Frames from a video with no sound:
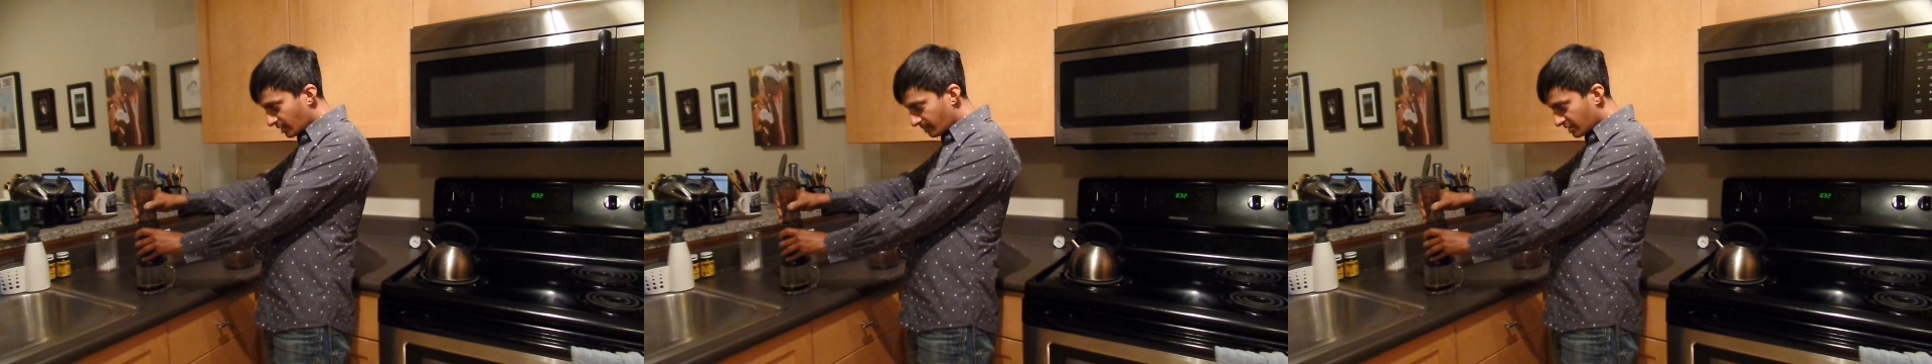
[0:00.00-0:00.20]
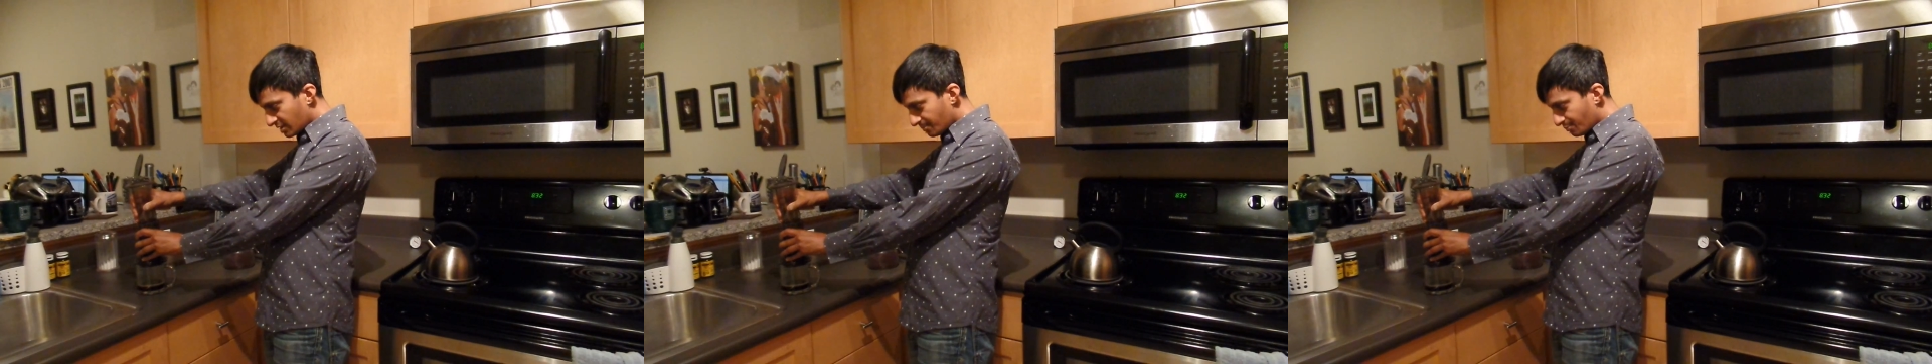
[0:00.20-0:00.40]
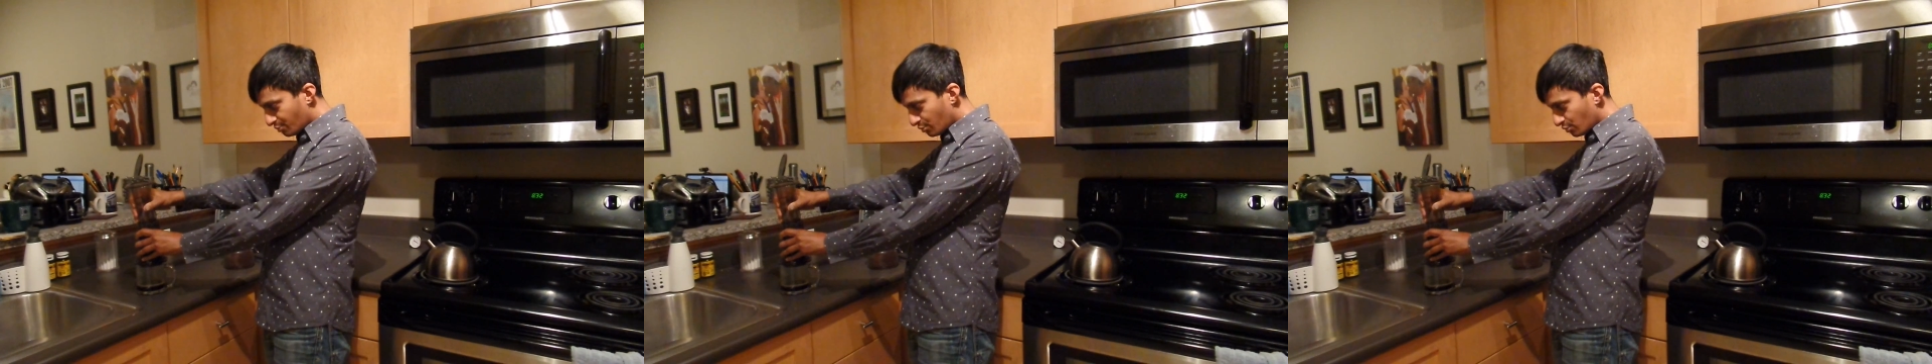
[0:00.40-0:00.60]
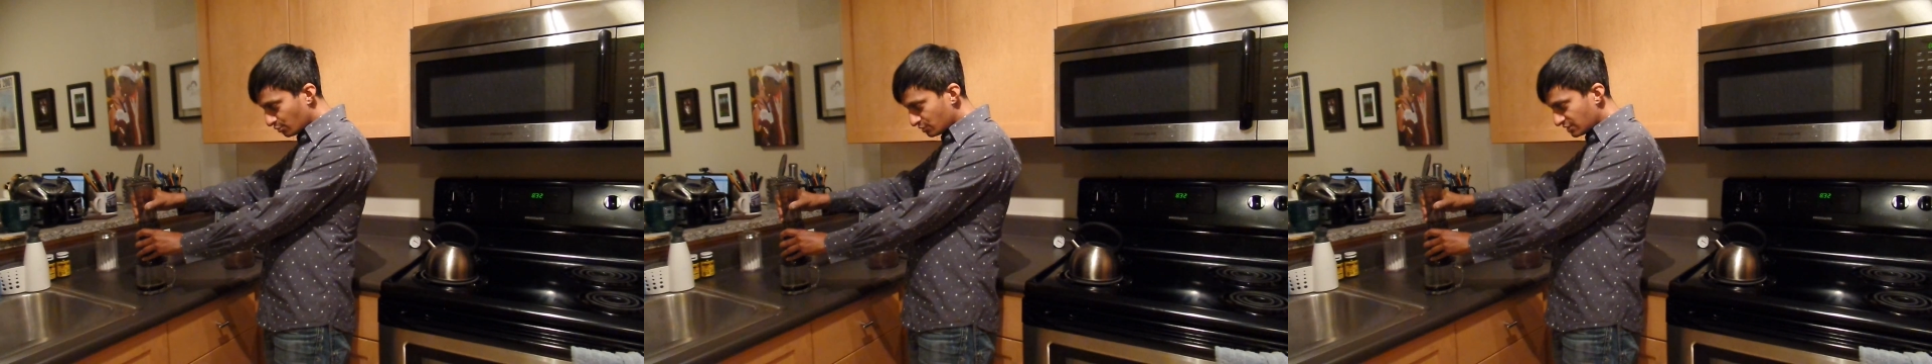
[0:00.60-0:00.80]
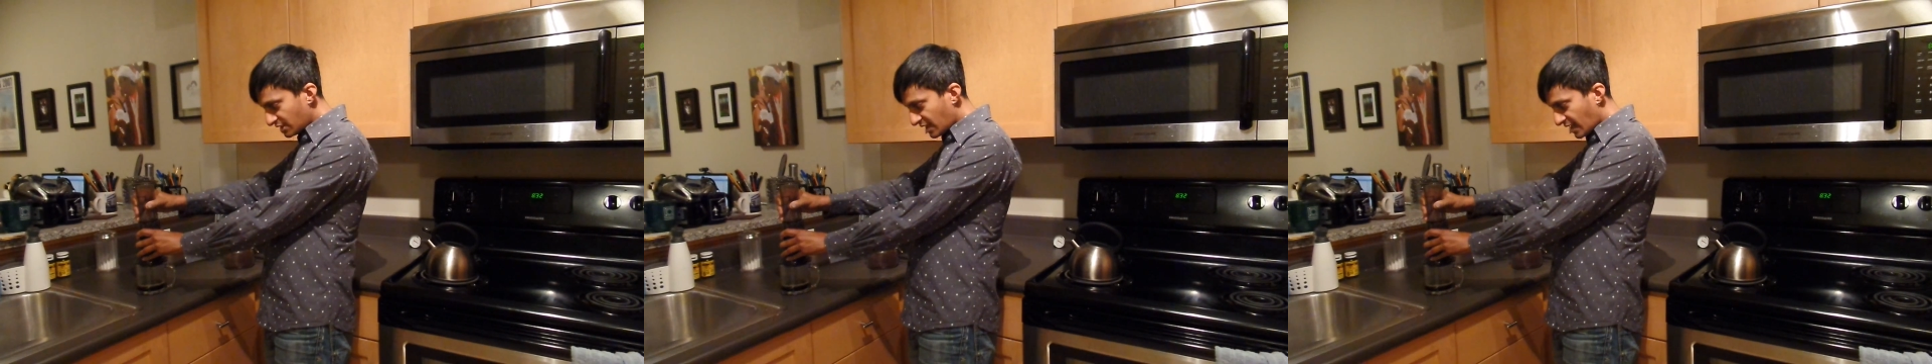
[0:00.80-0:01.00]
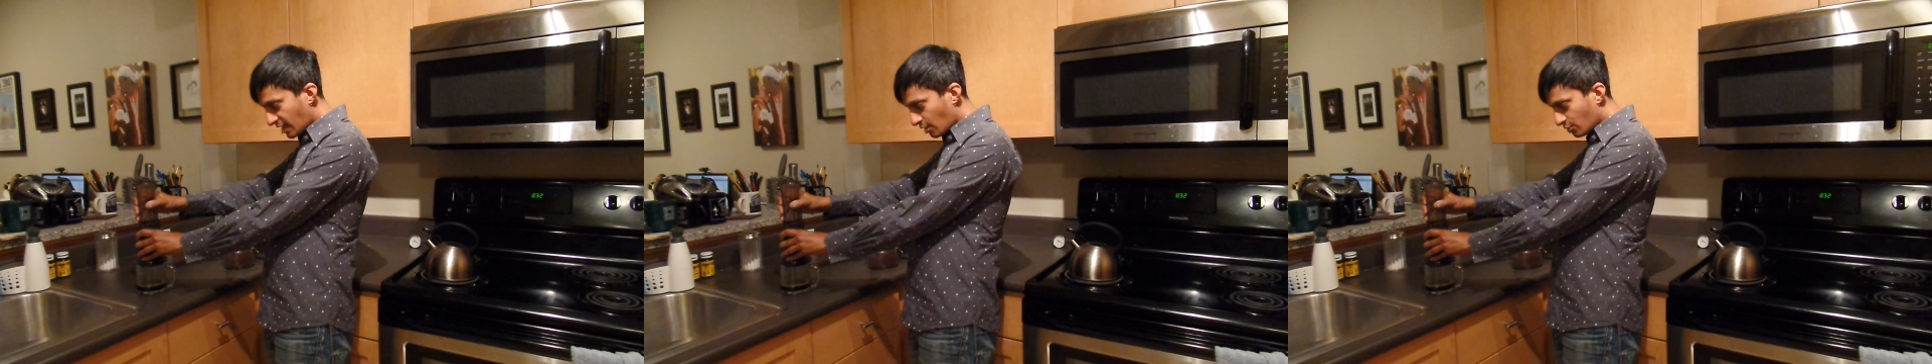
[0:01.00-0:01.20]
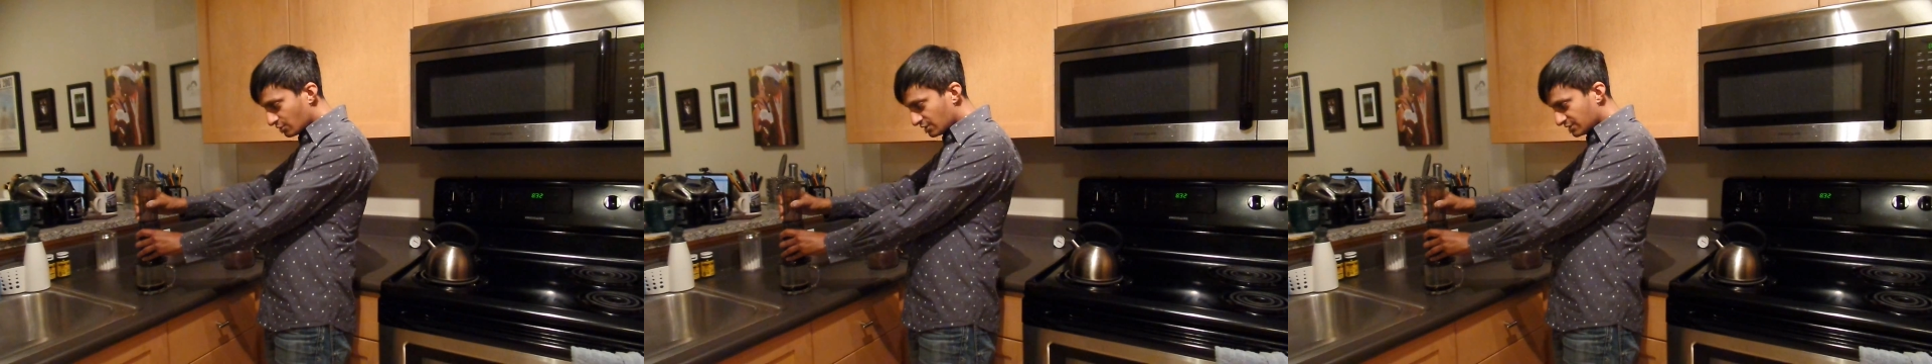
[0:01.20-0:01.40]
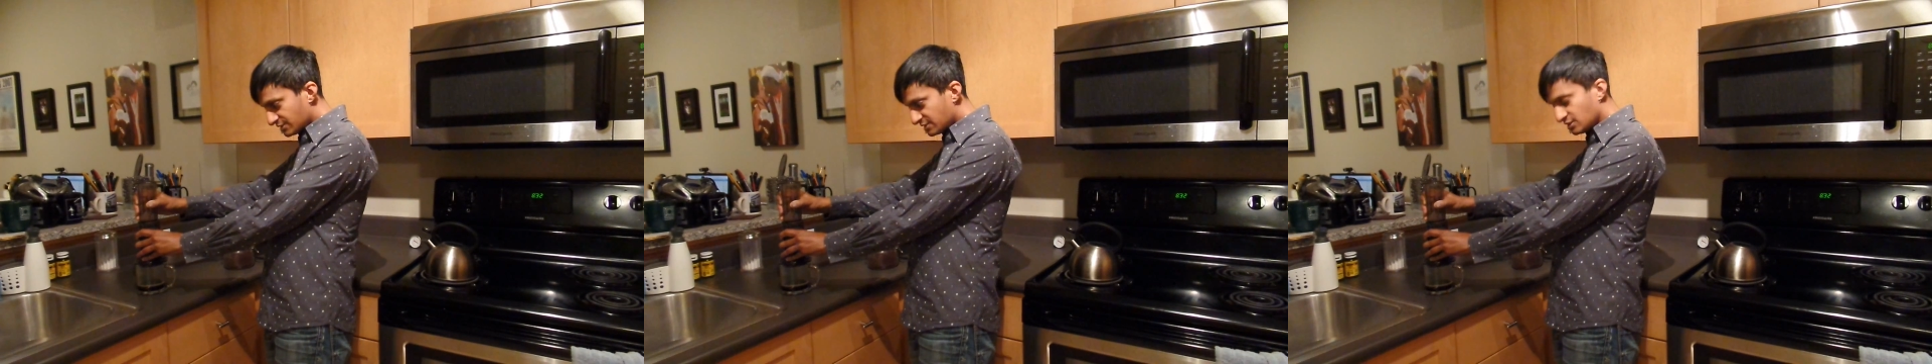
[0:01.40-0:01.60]
I'm going to pull it
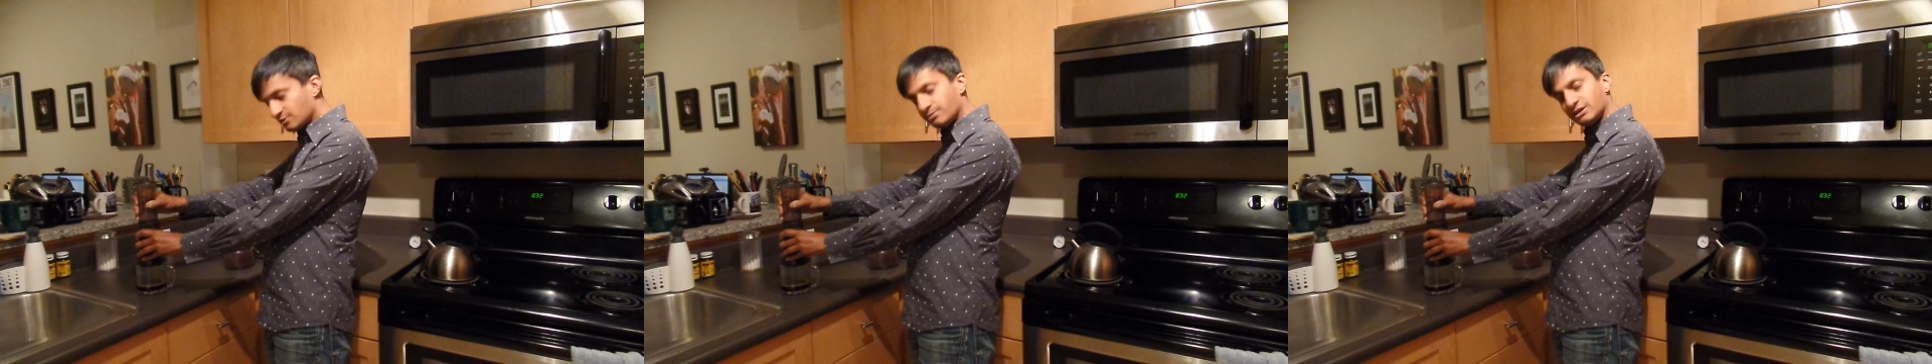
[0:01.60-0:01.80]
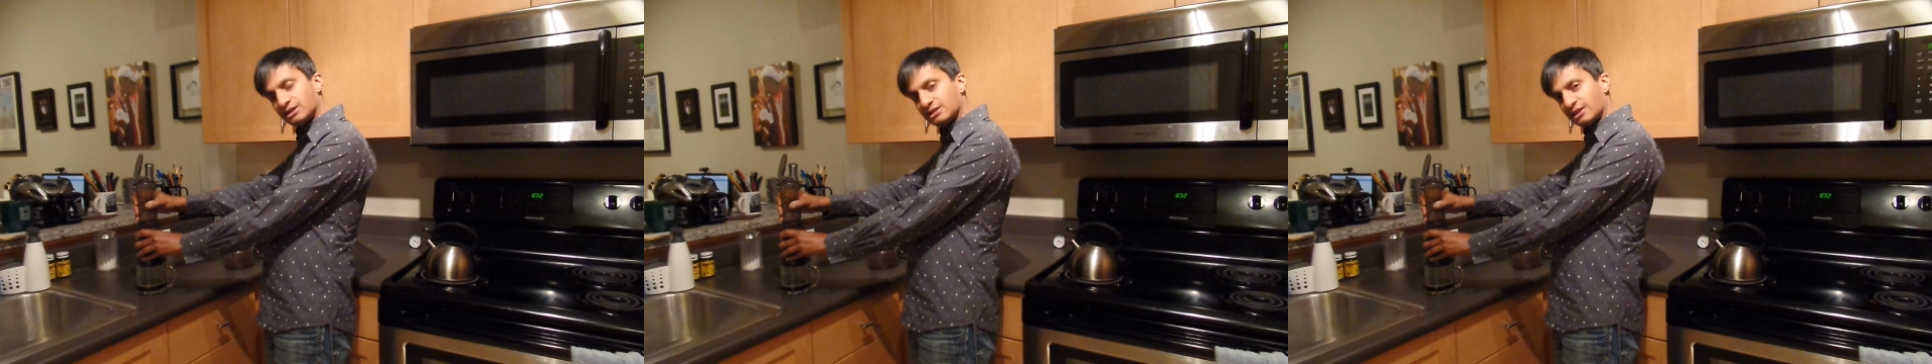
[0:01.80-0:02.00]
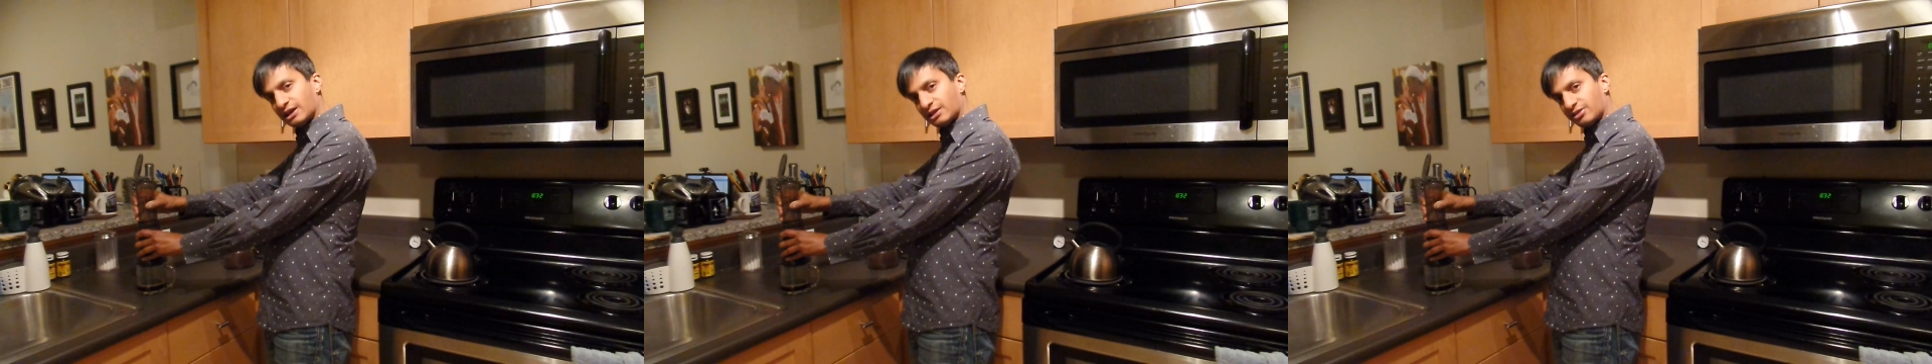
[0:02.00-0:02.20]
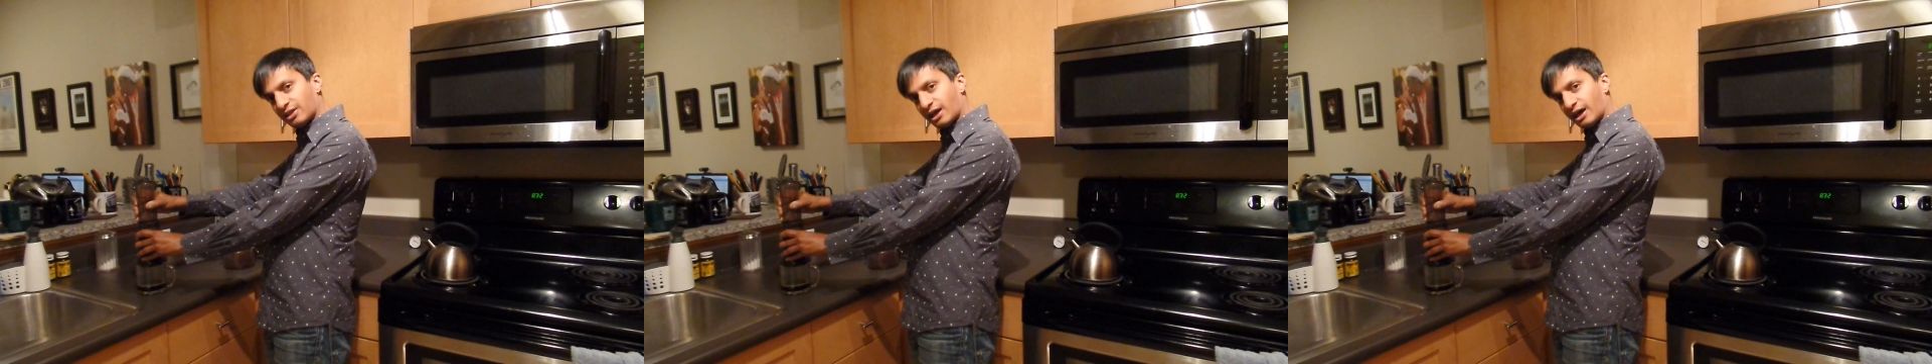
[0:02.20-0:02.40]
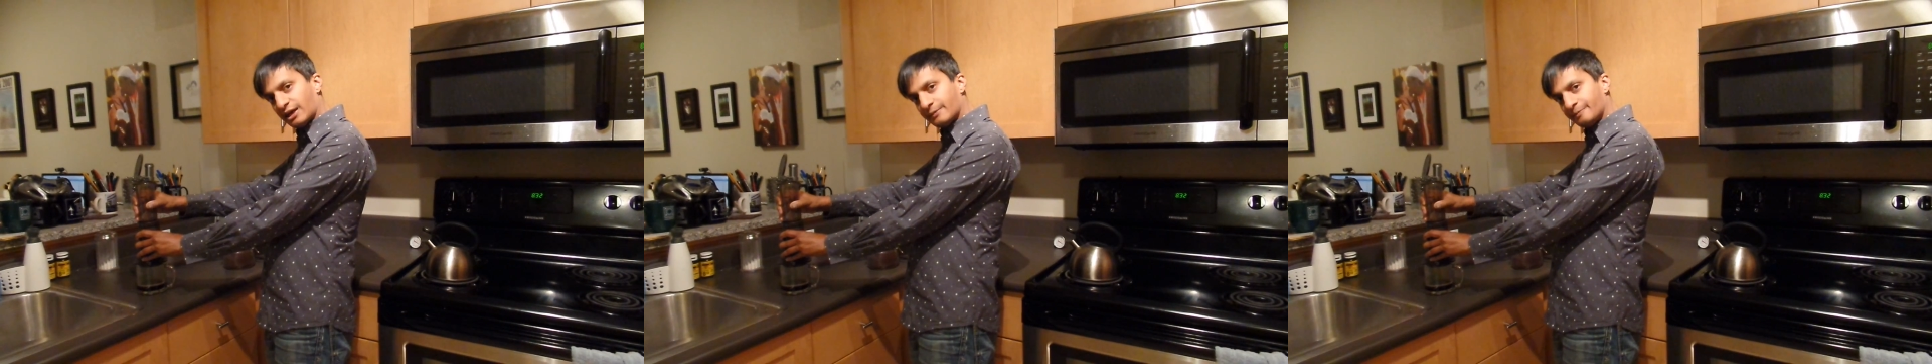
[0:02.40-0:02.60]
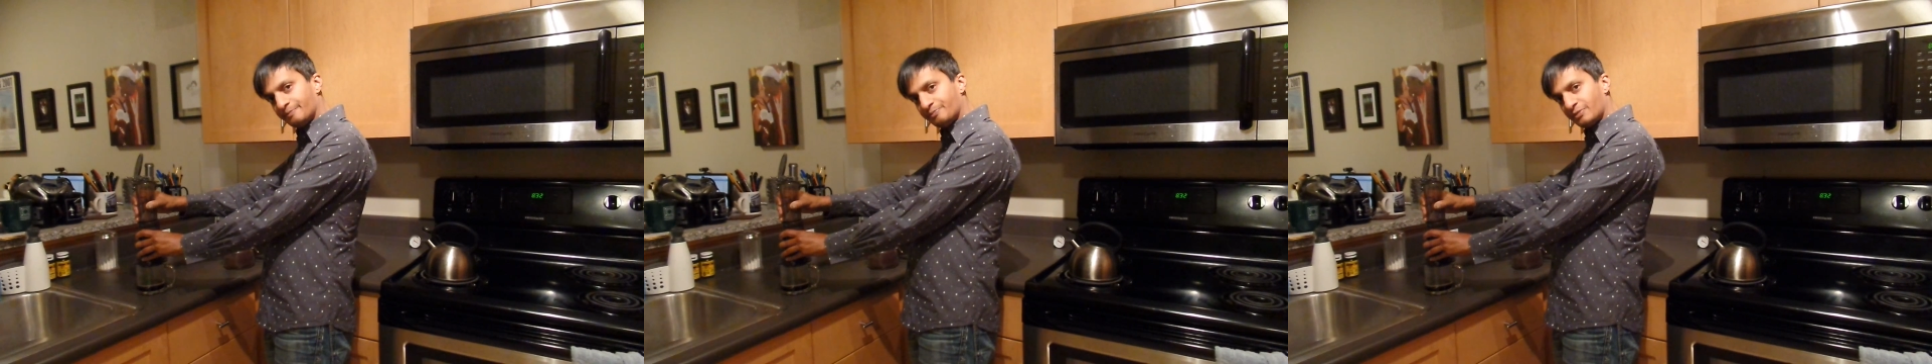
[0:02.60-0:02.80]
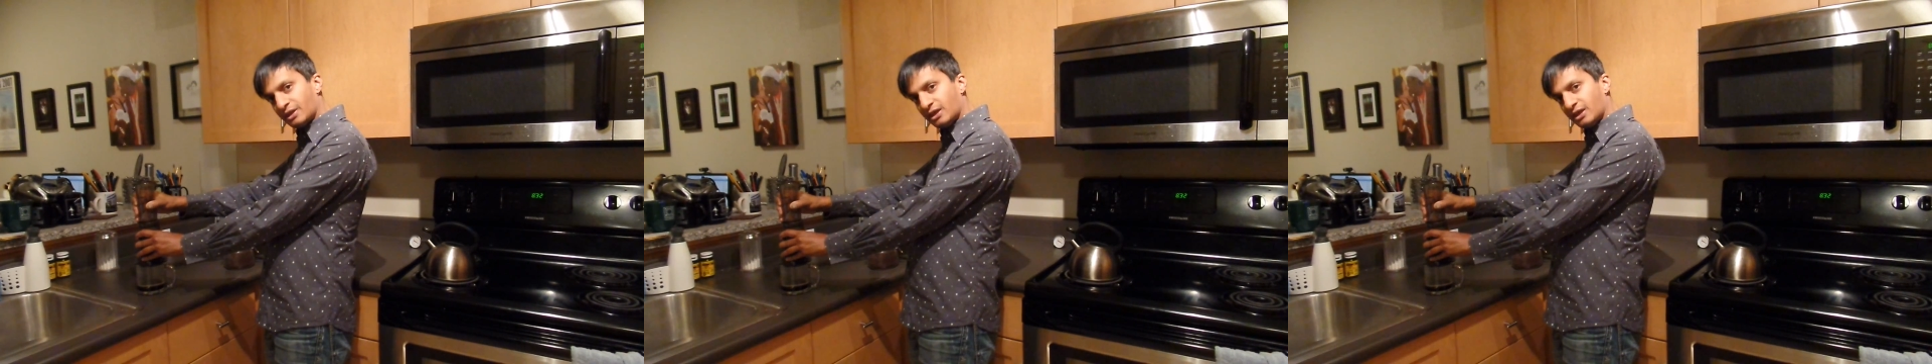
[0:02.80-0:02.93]
out a little bit like that.